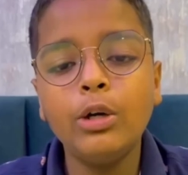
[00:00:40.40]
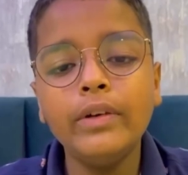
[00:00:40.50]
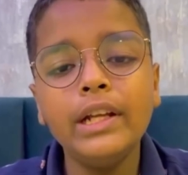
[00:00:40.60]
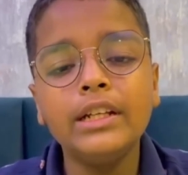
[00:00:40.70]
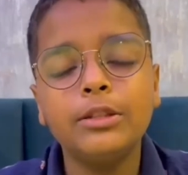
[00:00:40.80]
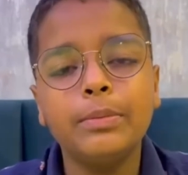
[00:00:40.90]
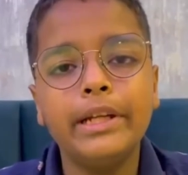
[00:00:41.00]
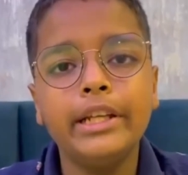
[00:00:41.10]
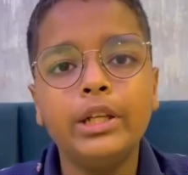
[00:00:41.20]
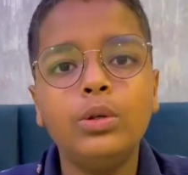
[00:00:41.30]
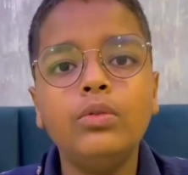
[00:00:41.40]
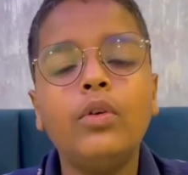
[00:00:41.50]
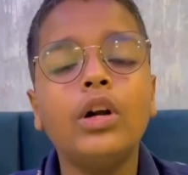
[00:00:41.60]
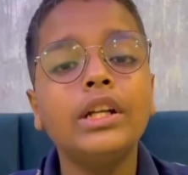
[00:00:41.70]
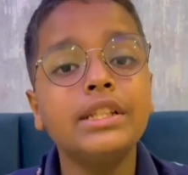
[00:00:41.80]
I will explain you
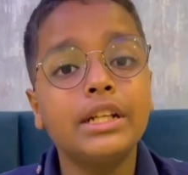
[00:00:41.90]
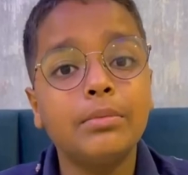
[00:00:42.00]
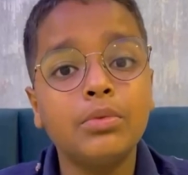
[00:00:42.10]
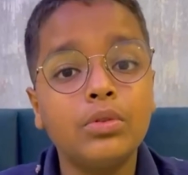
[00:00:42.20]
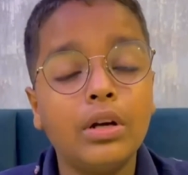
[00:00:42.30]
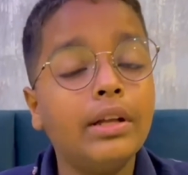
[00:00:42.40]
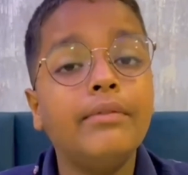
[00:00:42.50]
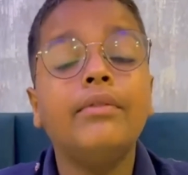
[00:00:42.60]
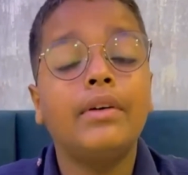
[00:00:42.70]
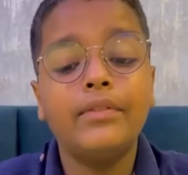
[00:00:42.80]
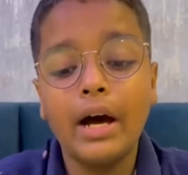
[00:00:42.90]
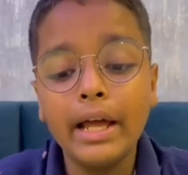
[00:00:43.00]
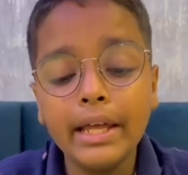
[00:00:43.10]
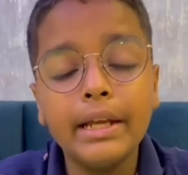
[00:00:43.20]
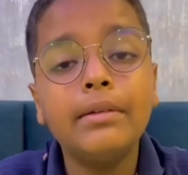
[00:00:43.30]
what is
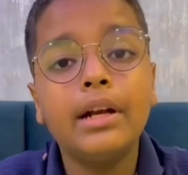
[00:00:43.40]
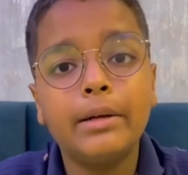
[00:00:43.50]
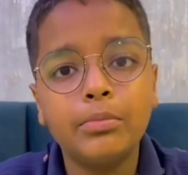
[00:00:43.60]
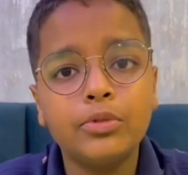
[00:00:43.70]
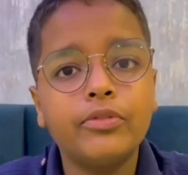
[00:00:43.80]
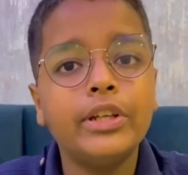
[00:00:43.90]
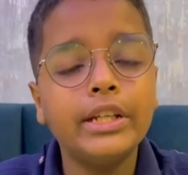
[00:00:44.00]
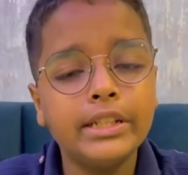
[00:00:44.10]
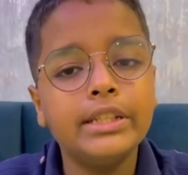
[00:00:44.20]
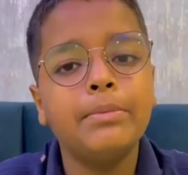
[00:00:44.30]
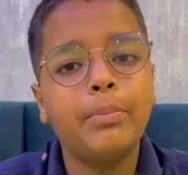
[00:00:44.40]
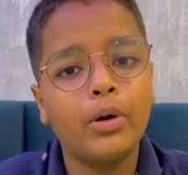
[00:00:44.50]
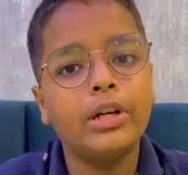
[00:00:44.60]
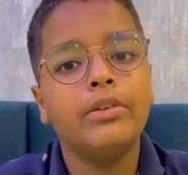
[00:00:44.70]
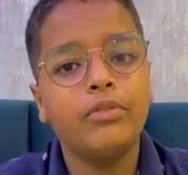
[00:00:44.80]
why an atmosphere is
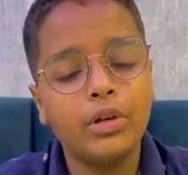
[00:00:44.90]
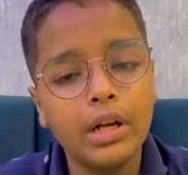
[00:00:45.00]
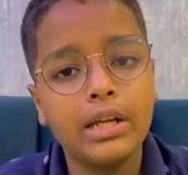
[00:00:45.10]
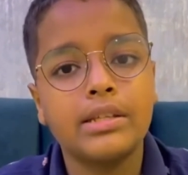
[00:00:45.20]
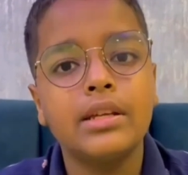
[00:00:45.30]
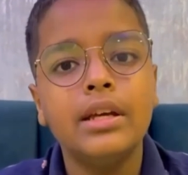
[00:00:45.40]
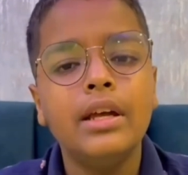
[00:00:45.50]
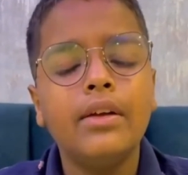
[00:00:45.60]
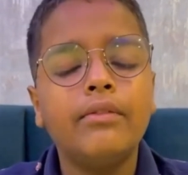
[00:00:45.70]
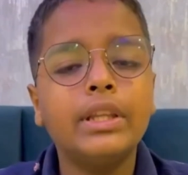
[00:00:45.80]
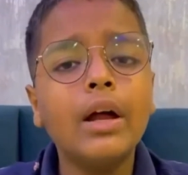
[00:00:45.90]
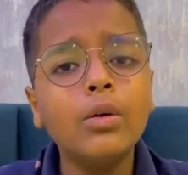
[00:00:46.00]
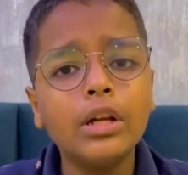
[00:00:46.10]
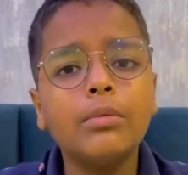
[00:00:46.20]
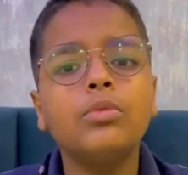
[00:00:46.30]
important for us.
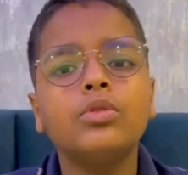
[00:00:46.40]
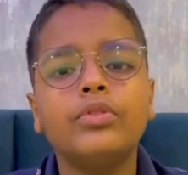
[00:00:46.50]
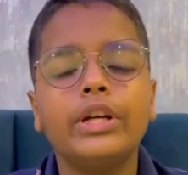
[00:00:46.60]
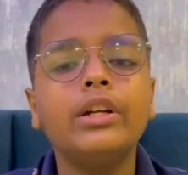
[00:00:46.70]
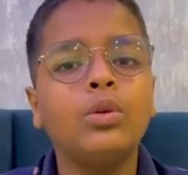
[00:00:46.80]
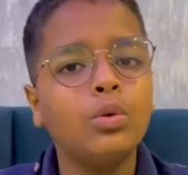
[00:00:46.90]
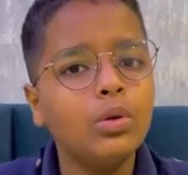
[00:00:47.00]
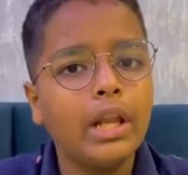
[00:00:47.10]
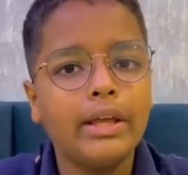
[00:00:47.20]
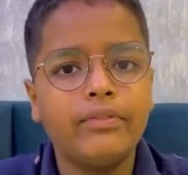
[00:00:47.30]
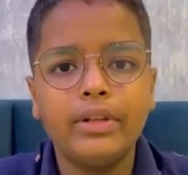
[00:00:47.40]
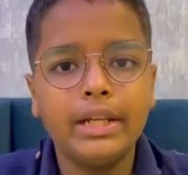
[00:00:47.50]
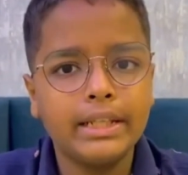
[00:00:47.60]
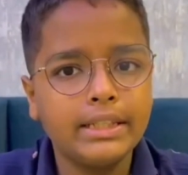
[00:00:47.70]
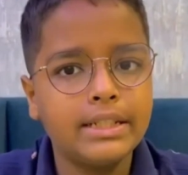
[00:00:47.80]
Without atmosphere, no life will
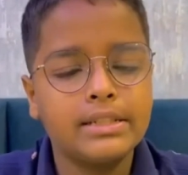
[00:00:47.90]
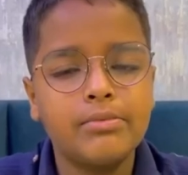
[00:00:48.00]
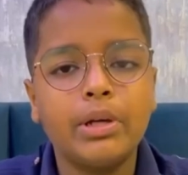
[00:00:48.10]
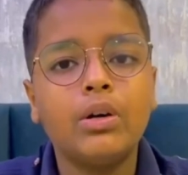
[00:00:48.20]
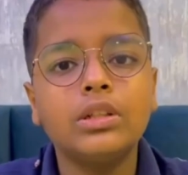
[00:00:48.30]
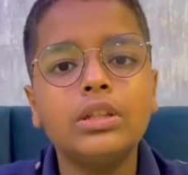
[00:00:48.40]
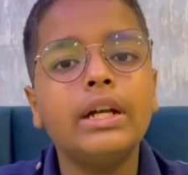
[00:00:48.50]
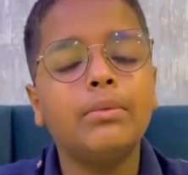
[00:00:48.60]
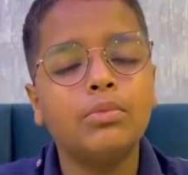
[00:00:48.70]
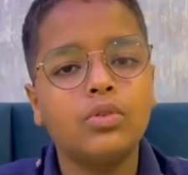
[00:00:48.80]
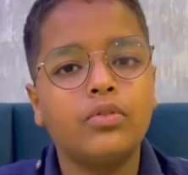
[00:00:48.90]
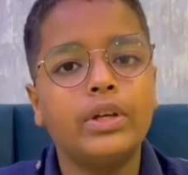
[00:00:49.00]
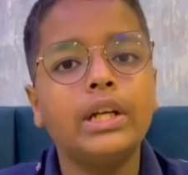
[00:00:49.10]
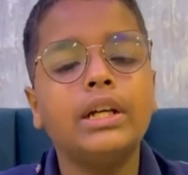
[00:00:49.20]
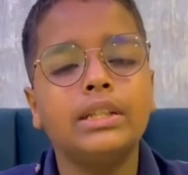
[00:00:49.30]
exist because the
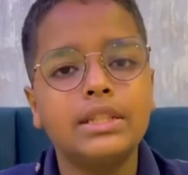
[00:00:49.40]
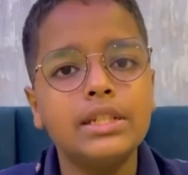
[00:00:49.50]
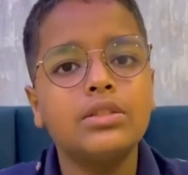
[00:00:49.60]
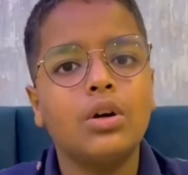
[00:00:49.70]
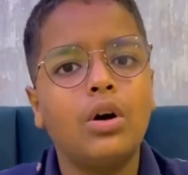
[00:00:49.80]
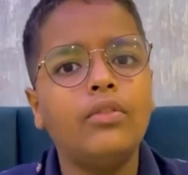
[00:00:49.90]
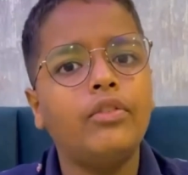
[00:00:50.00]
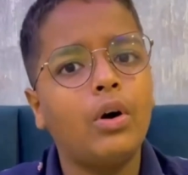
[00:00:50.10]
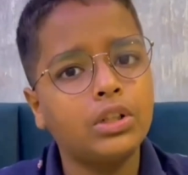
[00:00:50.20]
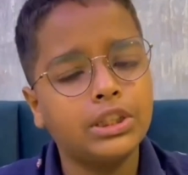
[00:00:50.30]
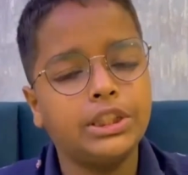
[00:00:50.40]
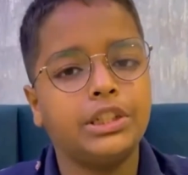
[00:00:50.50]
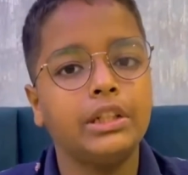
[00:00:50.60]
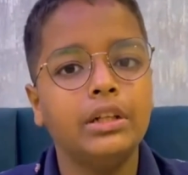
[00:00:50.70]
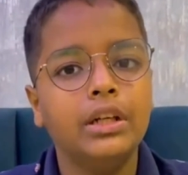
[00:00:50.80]
atmosphere consists of
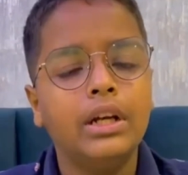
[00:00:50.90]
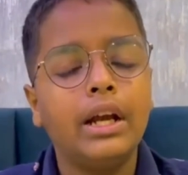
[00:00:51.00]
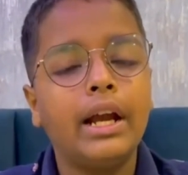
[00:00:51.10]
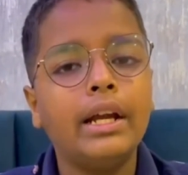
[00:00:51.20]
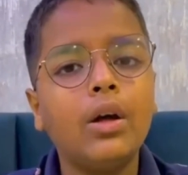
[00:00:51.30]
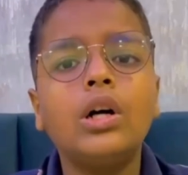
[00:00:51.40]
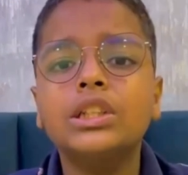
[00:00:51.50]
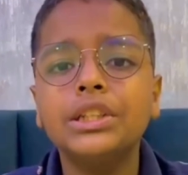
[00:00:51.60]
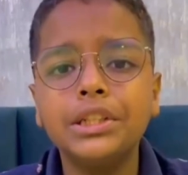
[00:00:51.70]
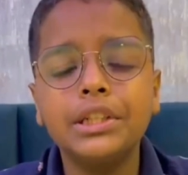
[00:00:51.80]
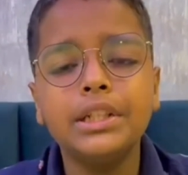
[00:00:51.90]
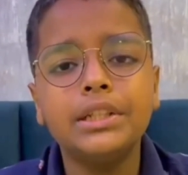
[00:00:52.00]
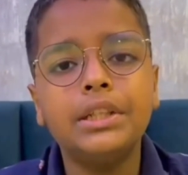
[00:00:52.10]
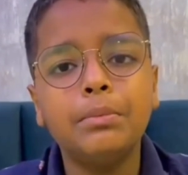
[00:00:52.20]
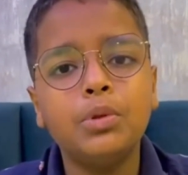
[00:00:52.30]
oxygen. And oxygen is
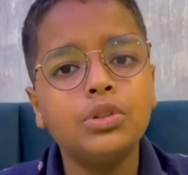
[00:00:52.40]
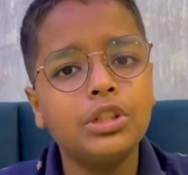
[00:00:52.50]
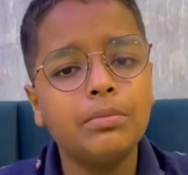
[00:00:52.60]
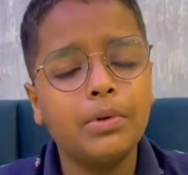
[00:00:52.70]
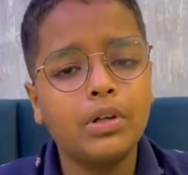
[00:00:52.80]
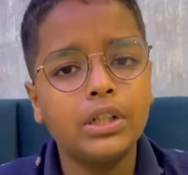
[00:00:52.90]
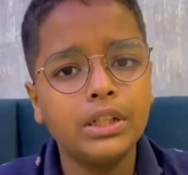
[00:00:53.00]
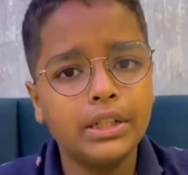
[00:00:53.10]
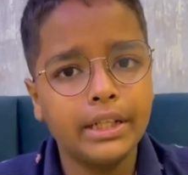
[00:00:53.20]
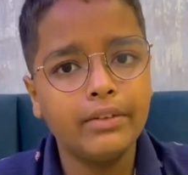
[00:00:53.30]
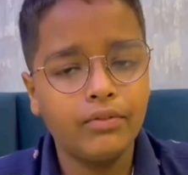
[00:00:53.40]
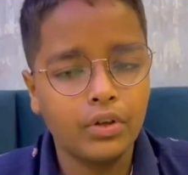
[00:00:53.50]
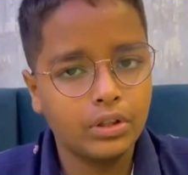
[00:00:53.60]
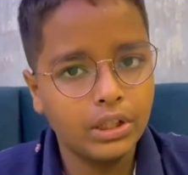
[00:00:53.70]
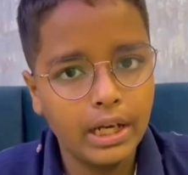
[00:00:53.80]
the most important thing
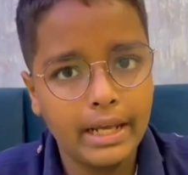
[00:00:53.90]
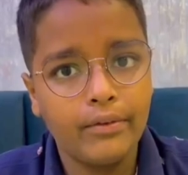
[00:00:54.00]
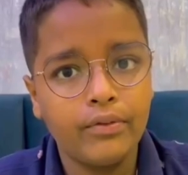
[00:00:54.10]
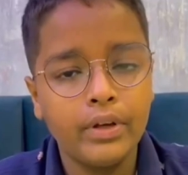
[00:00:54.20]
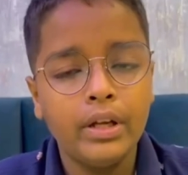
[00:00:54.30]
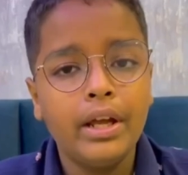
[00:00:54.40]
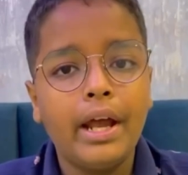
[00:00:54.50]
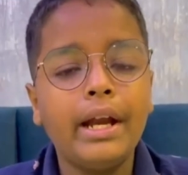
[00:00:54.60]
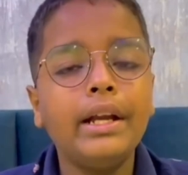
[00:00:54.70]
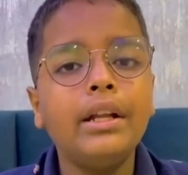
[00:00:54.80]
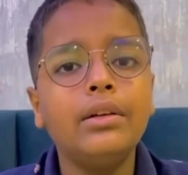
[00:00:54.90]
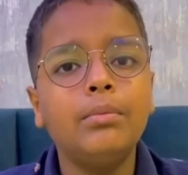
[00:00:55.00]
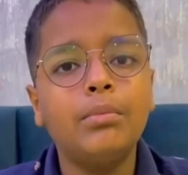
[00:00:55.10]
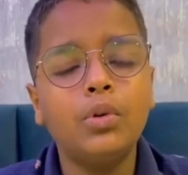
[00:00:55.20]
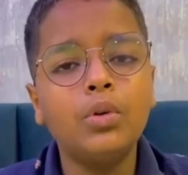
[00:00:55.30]
for the life, and
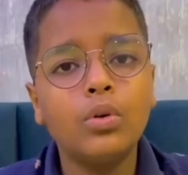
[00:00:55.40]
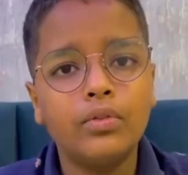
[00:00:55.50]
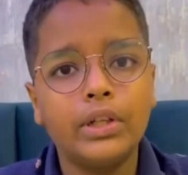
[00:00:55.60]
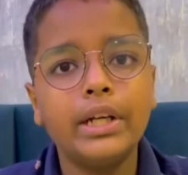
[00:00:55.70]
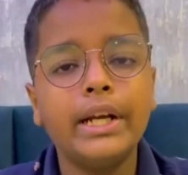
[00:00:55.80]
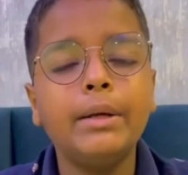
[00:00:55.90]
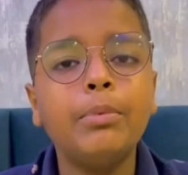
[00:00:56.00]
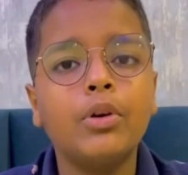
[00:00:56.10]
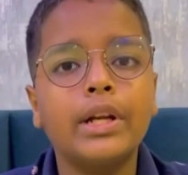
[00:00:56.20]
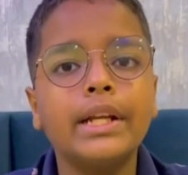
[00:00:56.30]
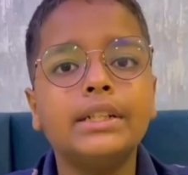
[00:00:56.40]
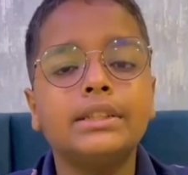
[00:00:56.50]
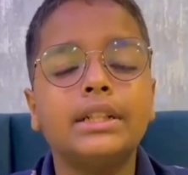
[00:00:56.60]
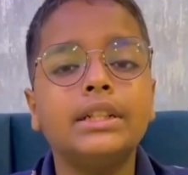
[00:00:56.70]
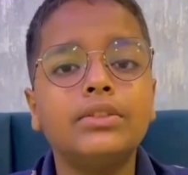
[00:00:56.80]
moreover it protects
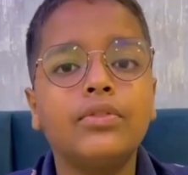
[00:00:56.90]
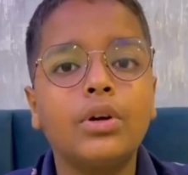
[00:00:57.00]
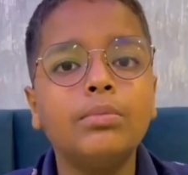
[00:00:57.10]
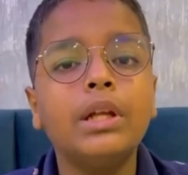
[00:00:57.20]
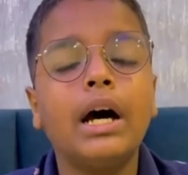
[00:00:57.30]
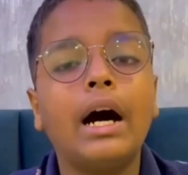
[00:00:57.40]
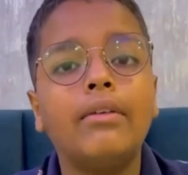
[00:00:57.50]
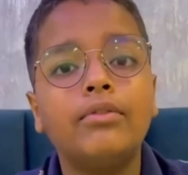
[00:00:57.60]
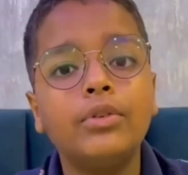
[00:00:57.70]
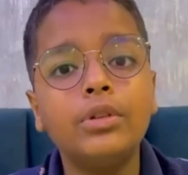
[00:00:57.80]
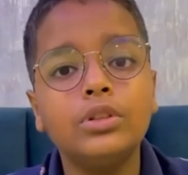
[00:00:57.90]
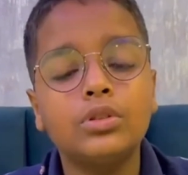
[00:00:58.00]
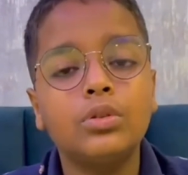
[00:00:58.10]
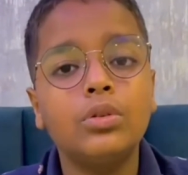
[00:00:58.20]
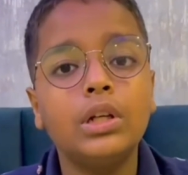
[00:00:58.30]
us from the harmful
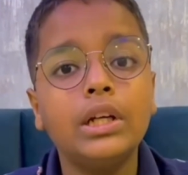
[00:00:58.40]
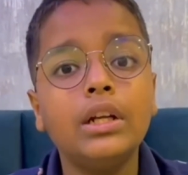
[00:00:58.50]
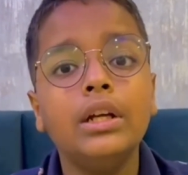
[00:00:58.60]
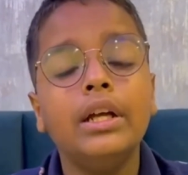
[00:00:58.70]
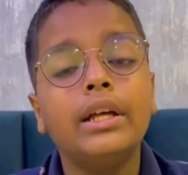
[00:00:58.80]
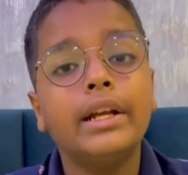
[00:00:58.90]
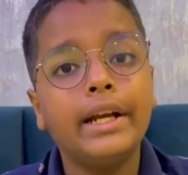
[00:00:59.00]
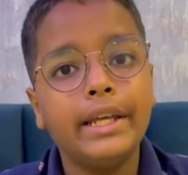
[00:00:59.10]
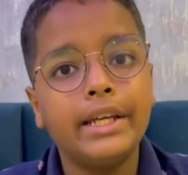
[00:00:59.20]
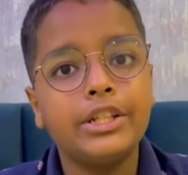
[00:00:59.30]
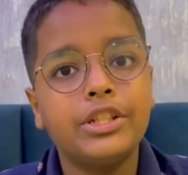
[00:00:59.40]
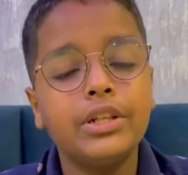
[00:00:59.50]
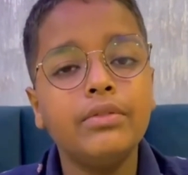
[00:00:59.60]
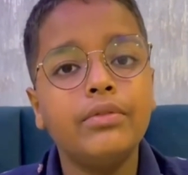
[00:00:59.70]
solar radiation,